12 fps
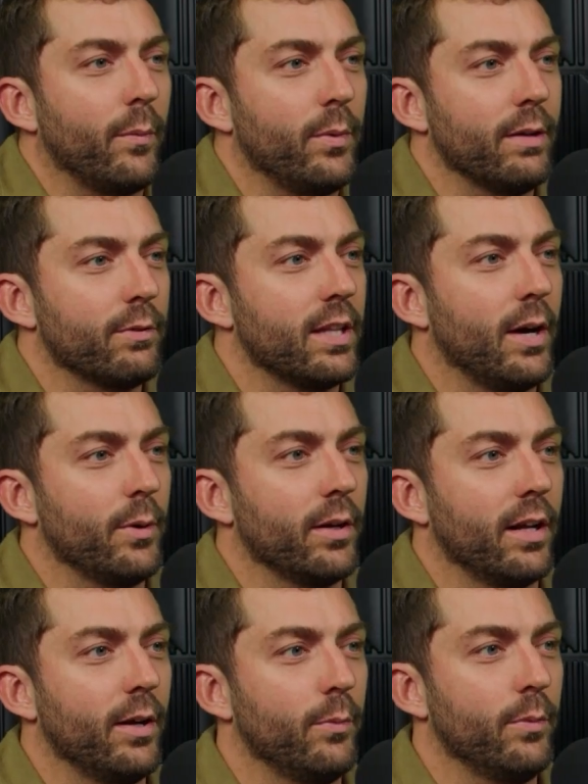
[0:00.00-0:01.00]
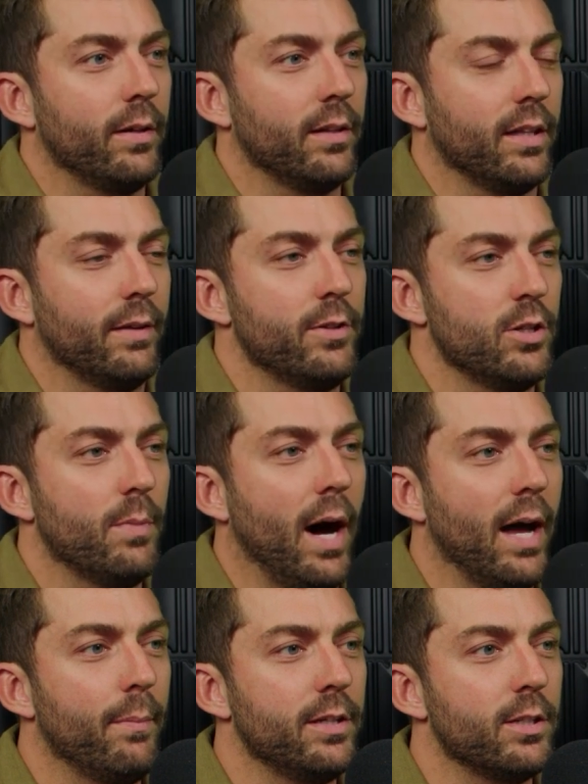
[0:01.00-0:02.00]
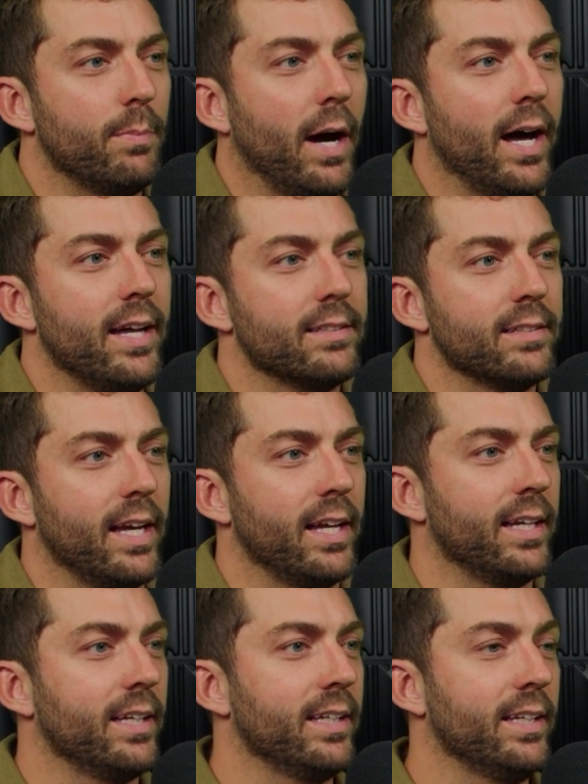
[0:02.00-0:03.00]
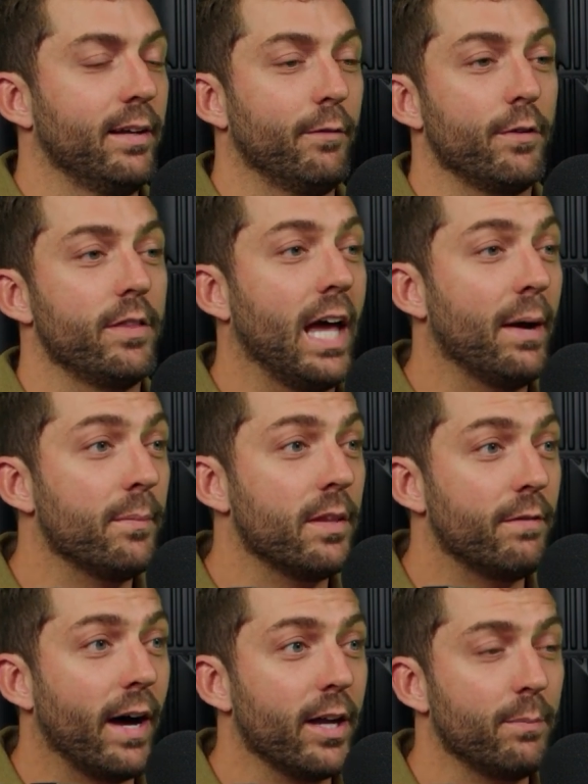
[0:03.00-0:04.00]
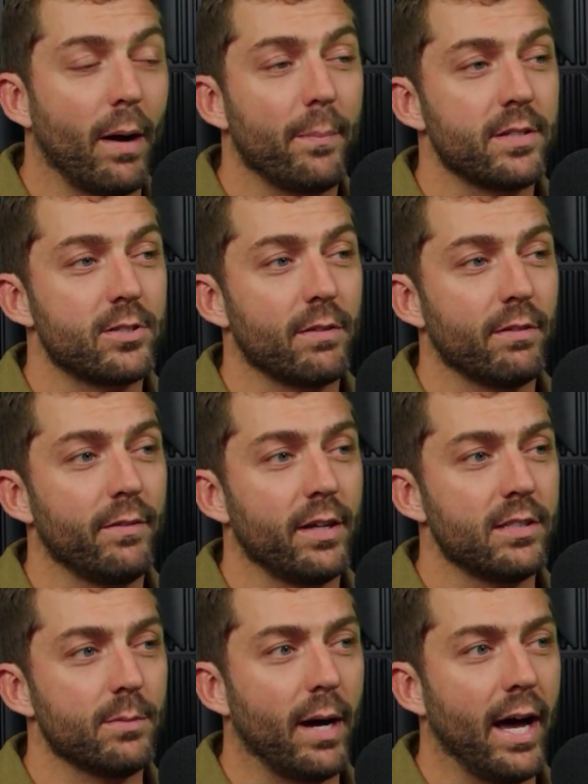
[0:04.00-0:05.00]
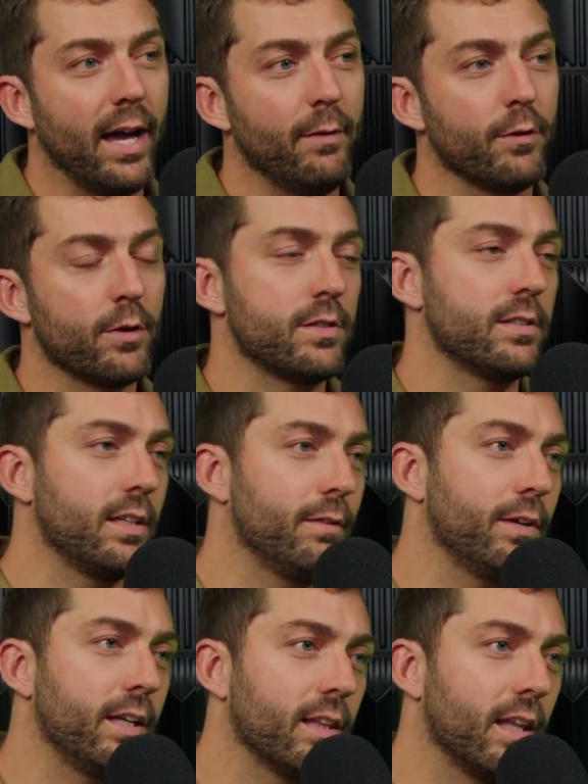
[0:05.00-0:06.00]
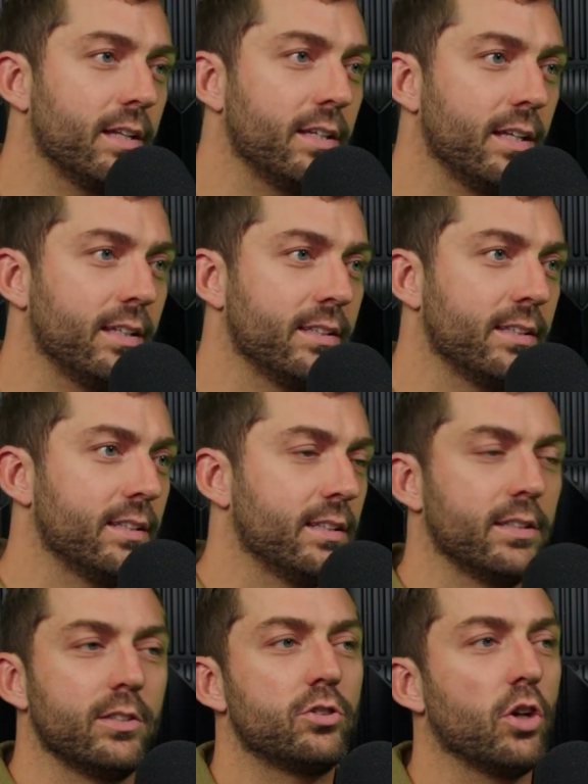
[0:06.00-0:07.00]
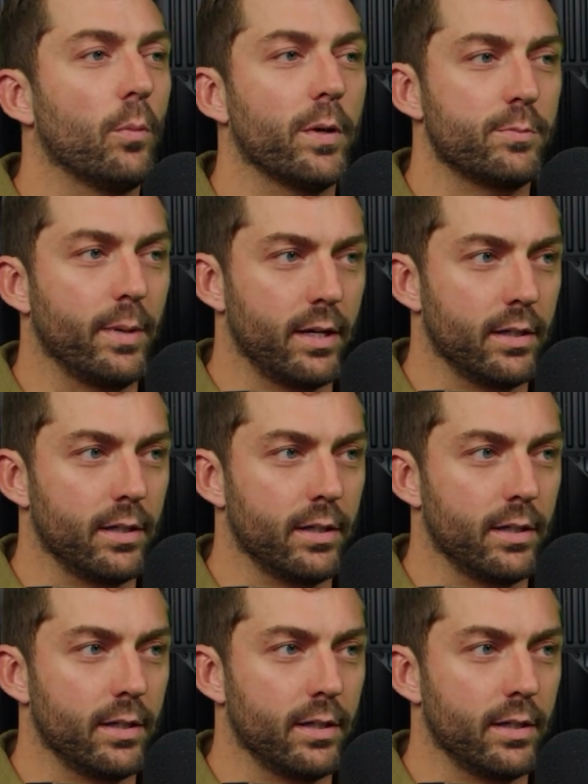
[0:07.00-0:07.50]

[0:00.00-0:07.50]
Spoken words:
we never thought we were going to go live in Dubai, but Dubai is like, for them, the value proposition of living in Dubai versus living in London, so much better.